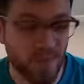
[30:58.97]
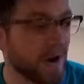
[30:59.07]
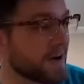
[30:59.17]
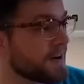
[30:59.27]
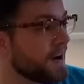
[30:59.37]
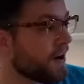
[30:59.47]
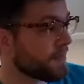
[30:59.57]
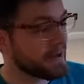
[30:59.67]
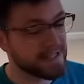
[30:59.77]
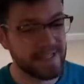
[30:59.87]
at this
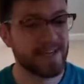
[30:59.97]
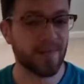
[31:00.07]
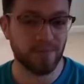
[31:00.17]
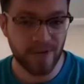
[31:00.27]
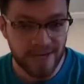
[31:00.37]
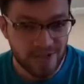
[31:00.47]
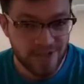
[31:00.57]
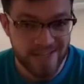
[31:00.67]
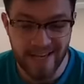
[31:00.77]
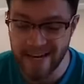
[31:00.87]
point, Erica is
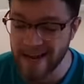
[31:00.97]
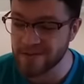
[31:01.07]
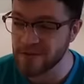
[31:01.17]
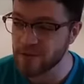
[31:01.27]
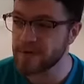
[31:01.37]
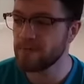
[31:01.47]
working and we're able to